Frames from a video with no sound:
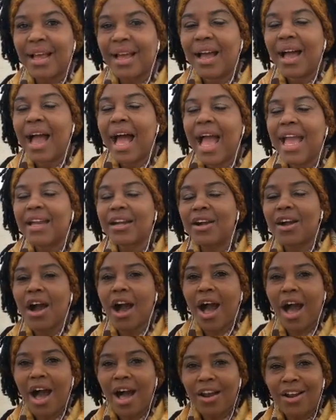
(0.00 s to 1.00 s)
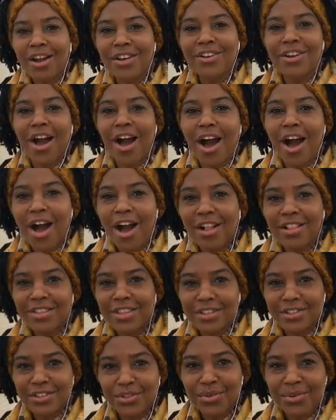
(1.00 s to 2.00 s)
I call on all
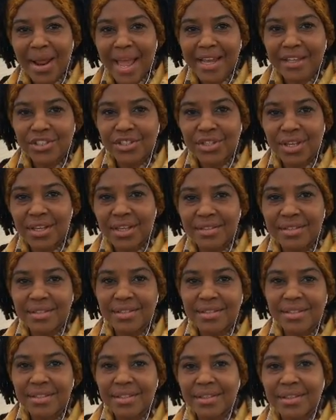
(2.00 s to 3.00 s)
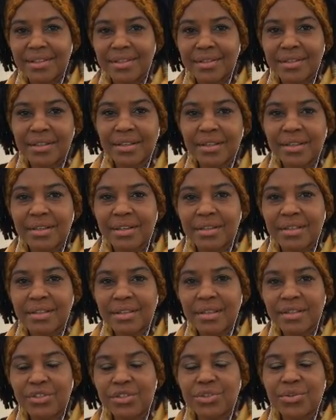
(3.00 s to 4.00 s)
the directions,
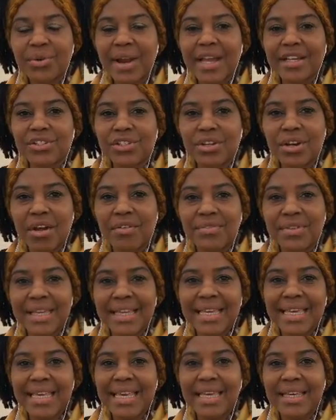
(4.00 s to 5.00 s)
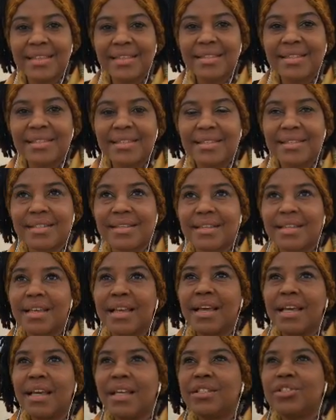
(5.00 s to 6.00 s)
the direction of the east,
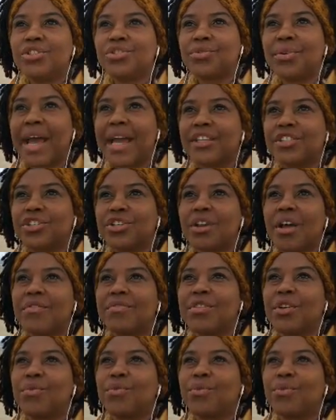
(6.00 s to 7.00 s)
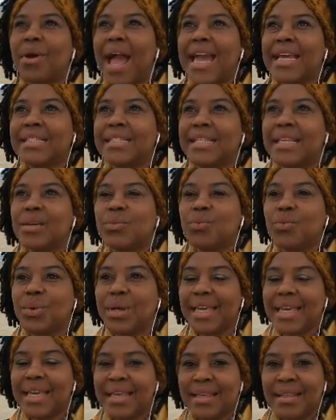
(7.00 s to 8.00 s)
direction of the rising
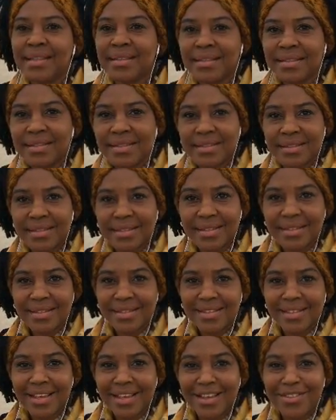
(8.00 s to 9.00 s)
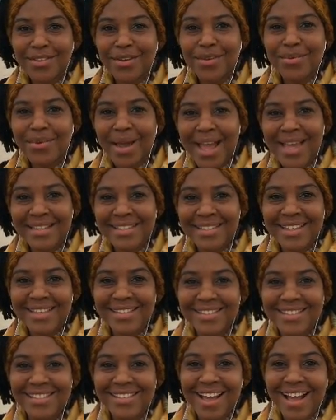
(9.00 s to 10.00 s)
winds, the
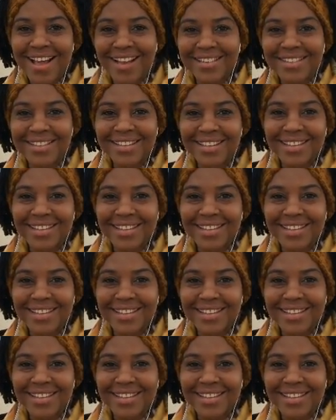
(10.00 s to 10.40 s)
rising sun,